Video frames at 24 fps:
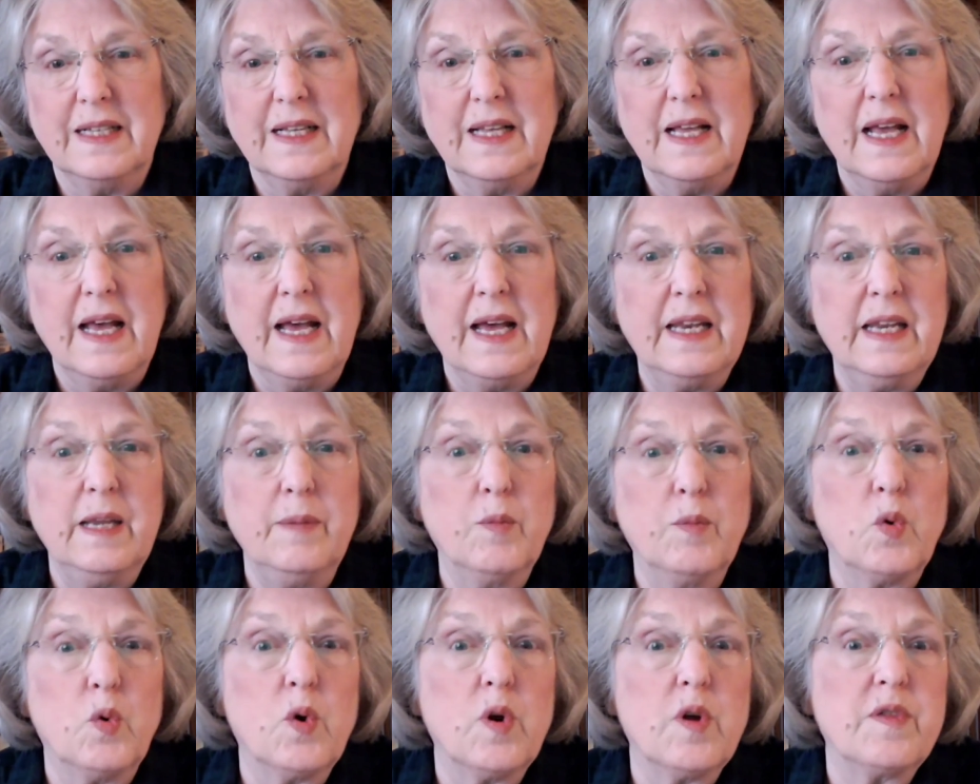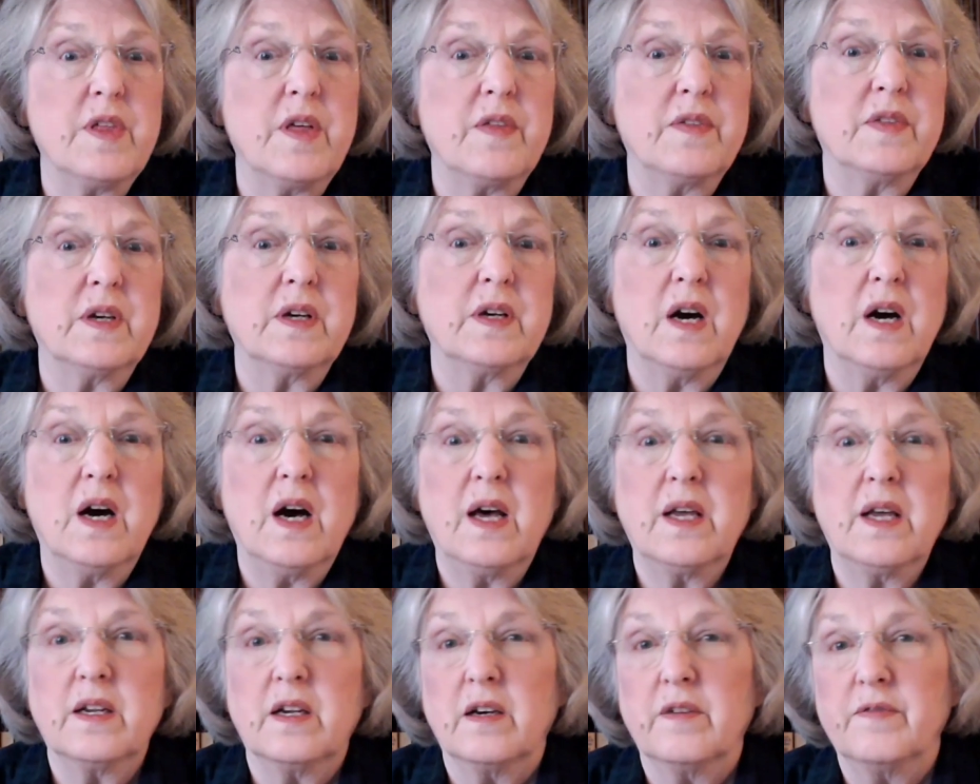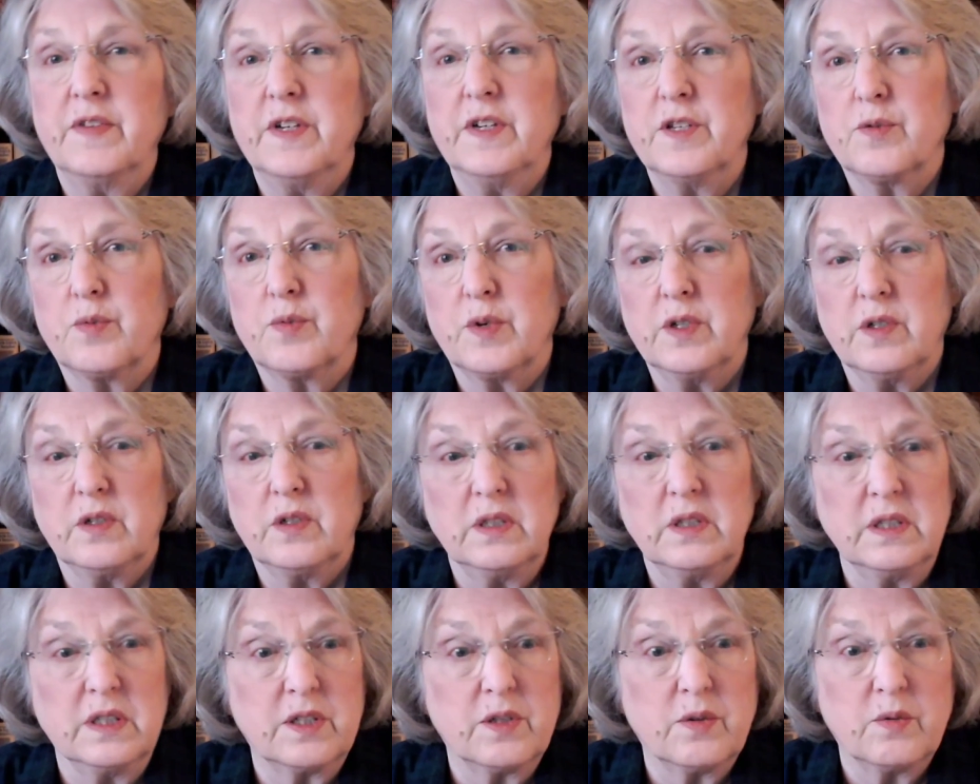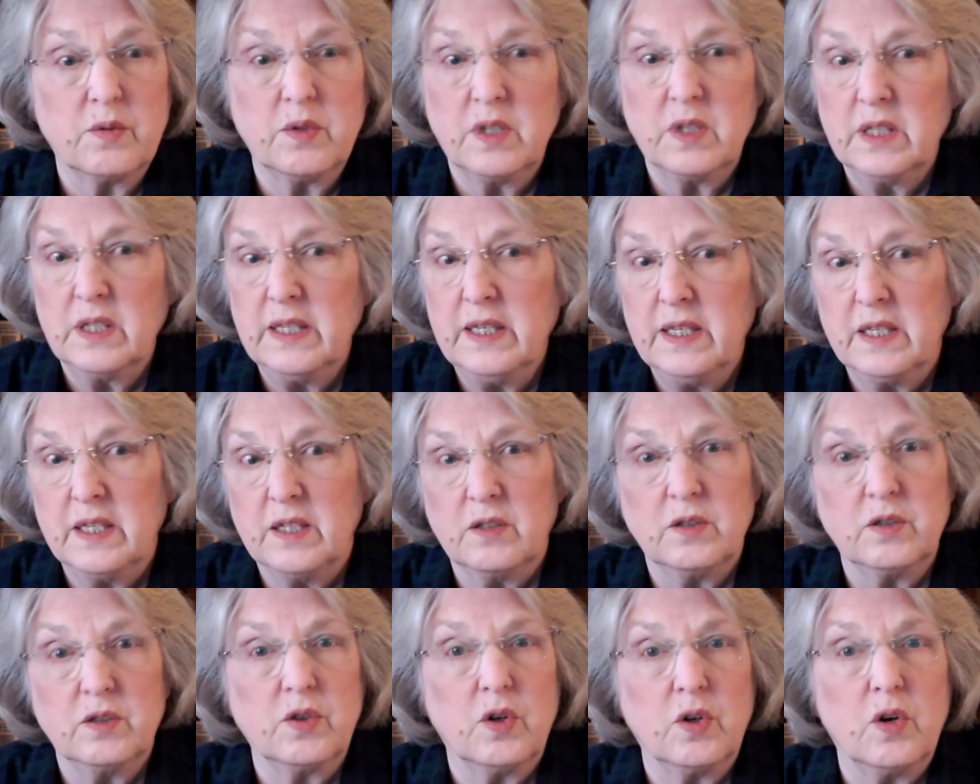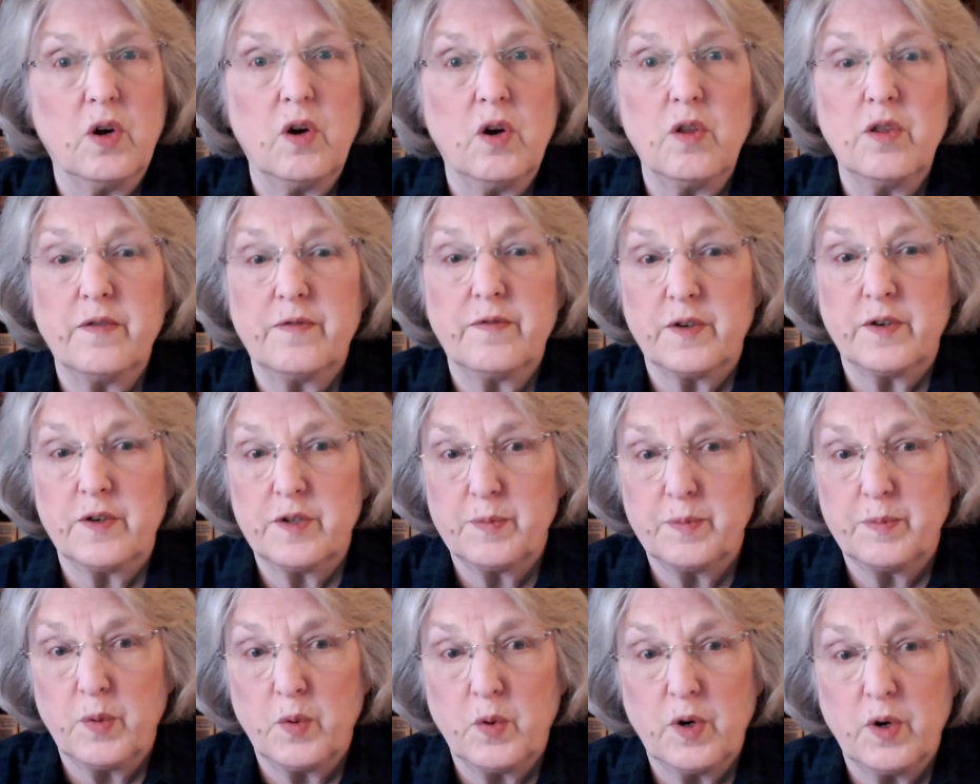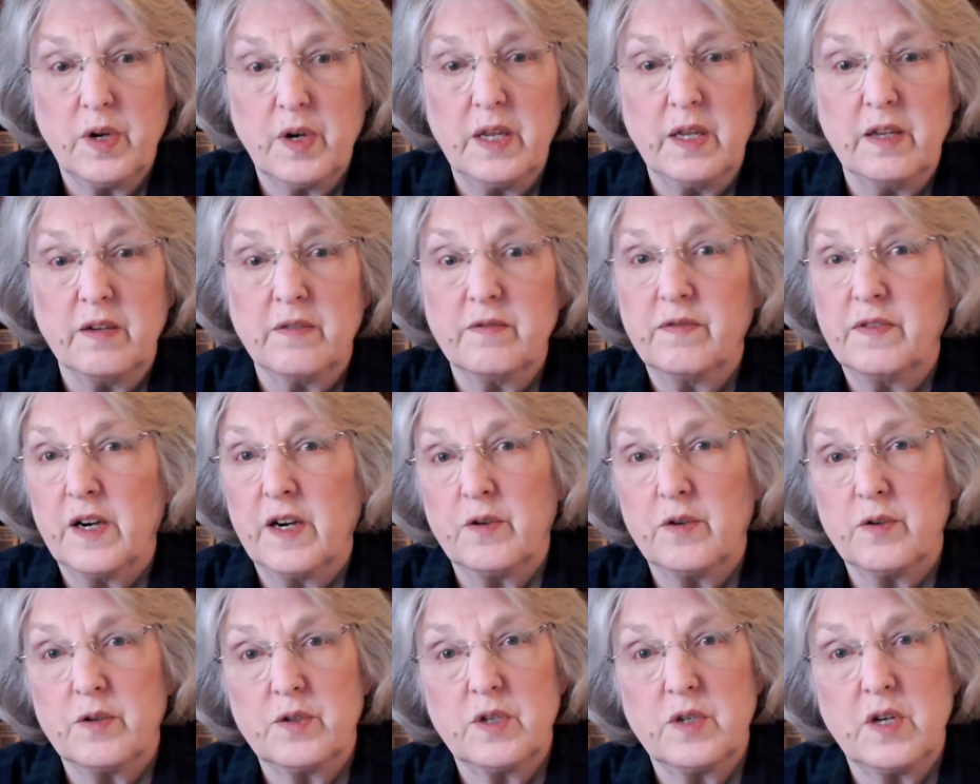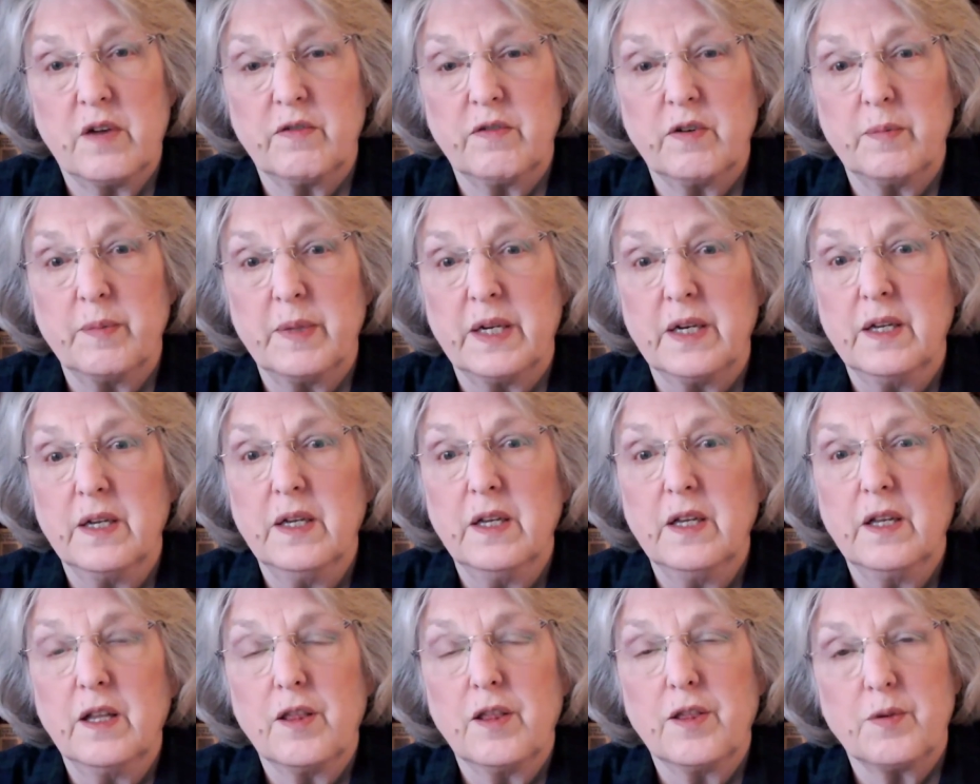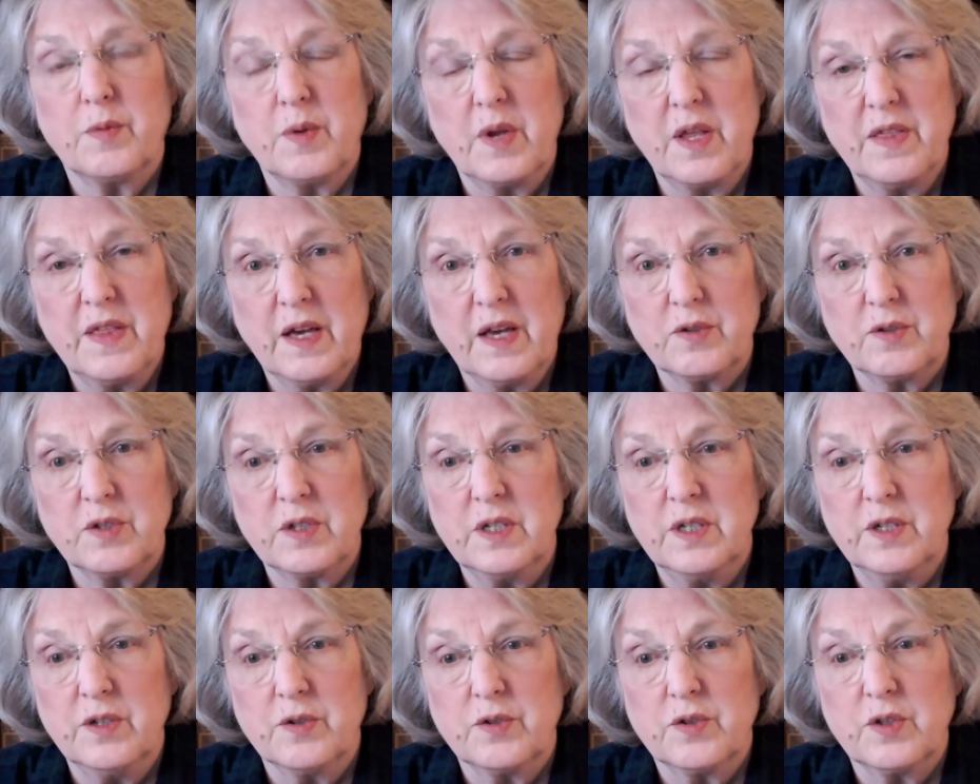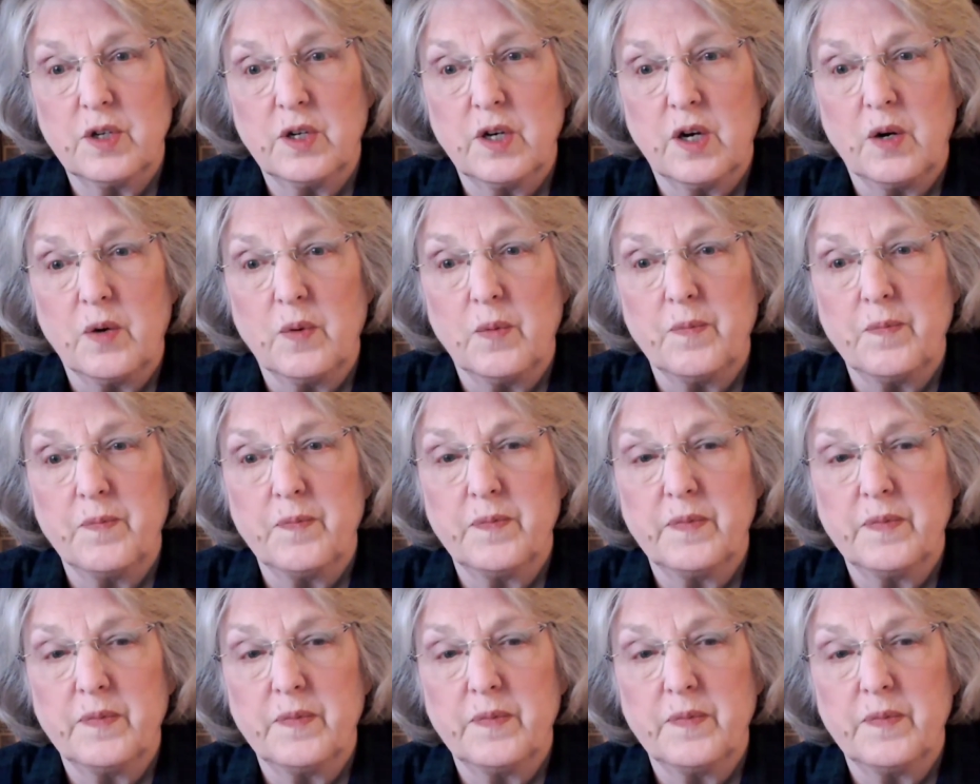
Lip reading: any more than the God of Israel literally killed all the firstborn in Pharaoh's government 3,000 years ago.